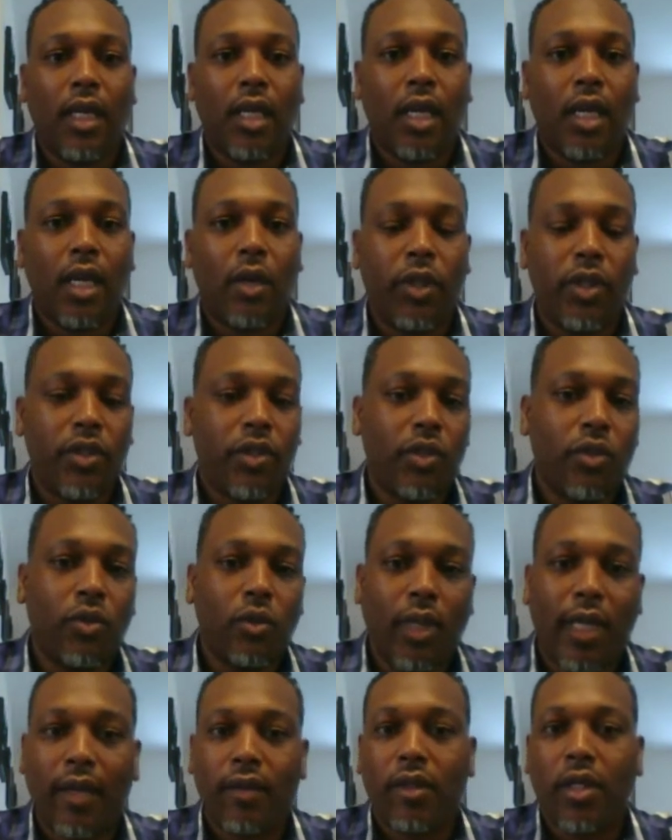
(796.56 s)
and I went to
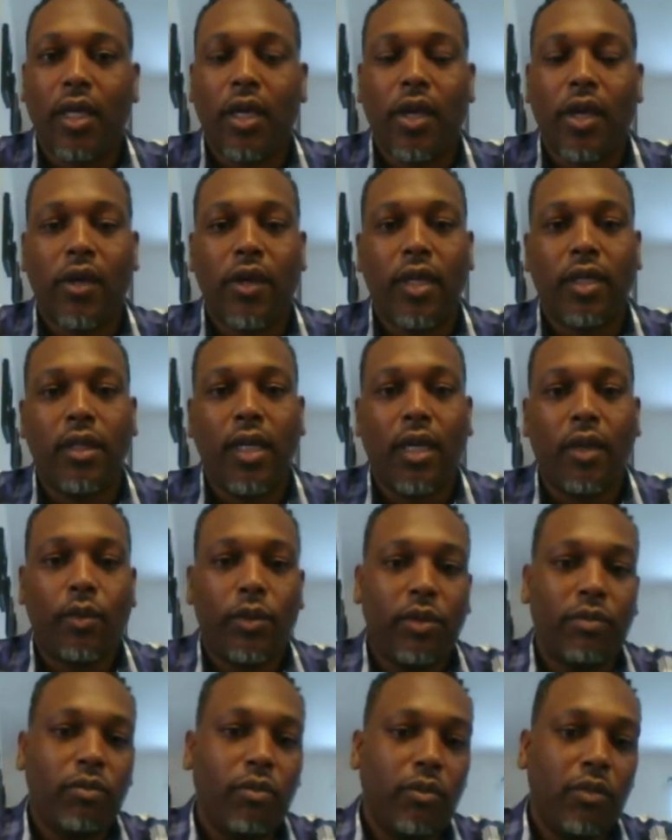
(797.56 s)
school out there, and
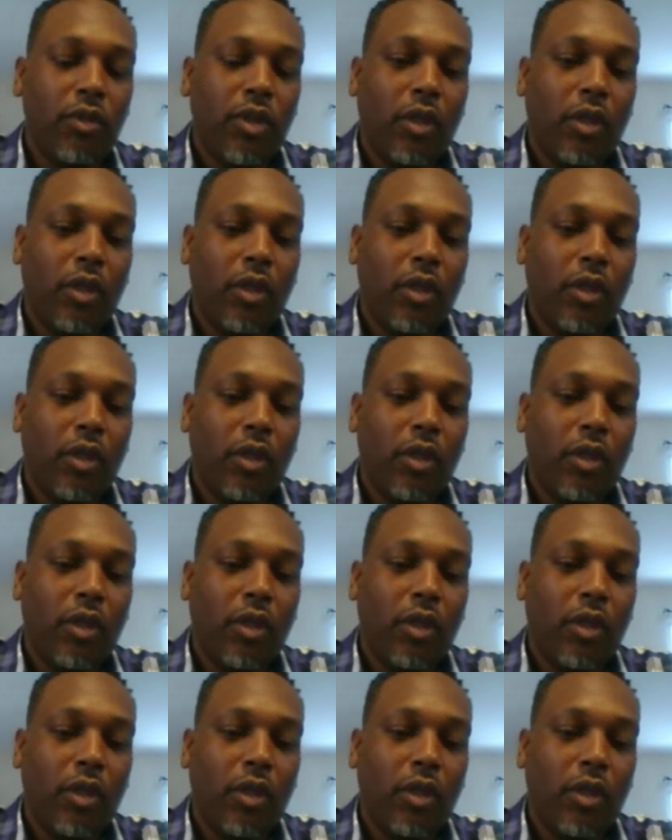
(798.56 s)
we